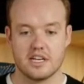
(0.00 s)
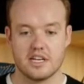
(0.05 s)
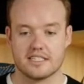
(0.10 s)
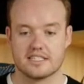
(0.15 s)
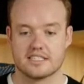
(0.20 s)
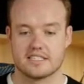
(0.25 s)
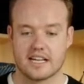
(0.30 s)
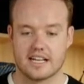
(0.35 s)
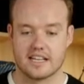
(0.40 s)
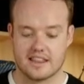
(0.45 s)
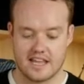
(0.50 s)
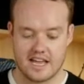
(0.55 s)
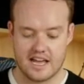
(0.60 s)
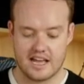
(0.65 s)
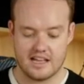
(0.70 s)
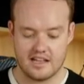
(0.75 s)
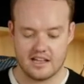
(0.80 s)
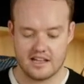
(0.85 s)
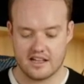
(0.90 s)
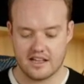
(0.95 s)
Just like
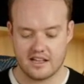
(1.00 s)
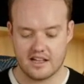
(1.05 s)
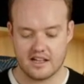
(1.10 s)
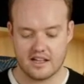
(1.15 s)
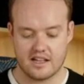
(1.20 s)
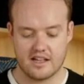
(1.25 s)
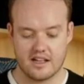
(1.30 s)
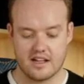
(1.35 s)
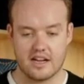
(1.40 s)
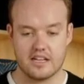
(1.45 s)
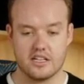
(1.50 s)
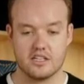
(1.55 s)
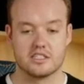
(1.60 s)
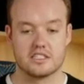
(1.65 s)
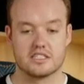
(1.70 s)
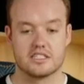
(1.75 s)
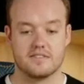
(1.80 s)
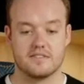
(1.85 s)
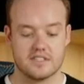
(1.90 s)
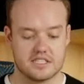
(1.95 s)
that. And
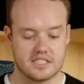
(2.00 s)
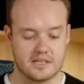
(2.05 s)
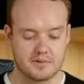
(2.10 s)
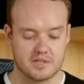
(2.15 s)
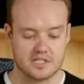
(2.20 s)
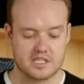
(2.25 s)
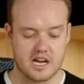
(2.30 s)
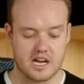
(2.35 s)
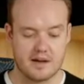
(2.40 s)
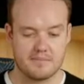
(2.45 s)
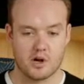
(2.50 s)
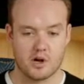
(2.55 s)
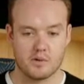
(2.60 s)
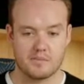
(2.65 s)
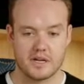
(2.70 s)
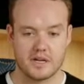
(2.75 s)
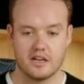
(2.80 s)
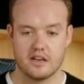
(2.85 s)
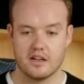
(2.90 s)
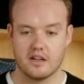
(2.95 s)
you just leave the zipper top
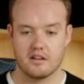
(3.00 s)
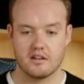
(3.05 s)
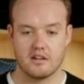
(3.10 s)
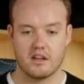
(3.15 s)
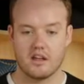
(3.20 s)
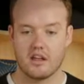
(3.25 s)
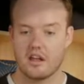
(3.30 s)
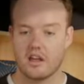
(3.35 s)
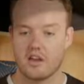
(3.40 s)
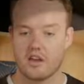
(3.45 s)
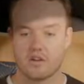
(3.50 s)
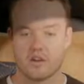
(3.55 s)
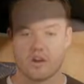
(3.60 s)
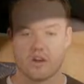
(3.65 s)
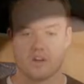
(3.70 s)
open and